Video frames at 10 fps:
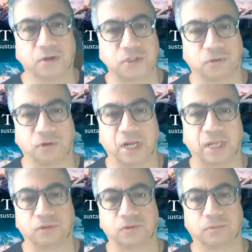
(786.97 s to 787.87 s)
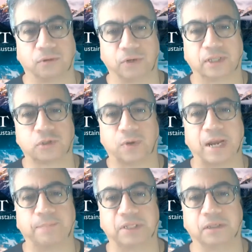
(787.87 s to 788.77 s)
so they're not
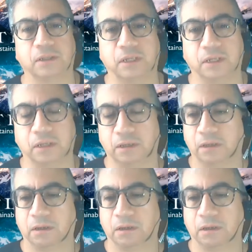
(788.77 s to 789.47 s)
trapped in the